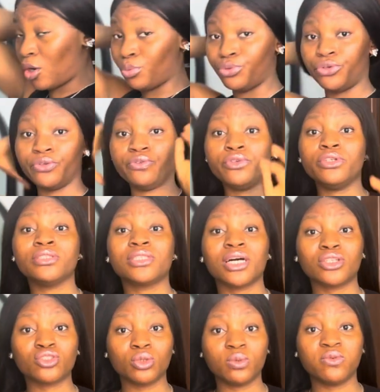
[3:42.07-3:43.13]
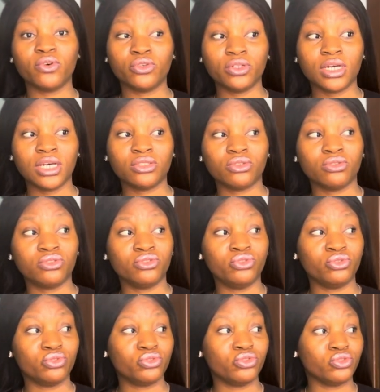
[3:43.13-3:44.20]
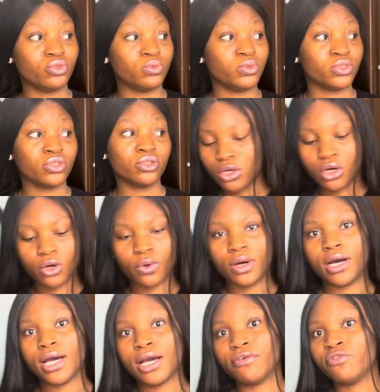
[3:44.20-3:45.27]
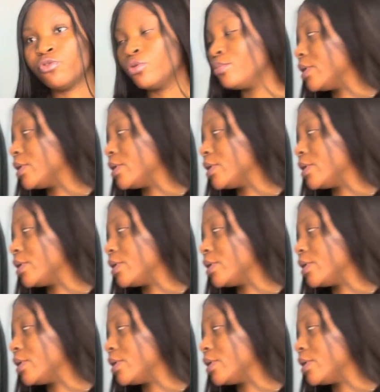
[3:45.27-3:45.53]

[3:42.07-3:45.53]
be reviewing that soap for you guys on YouTube because I haven't worn my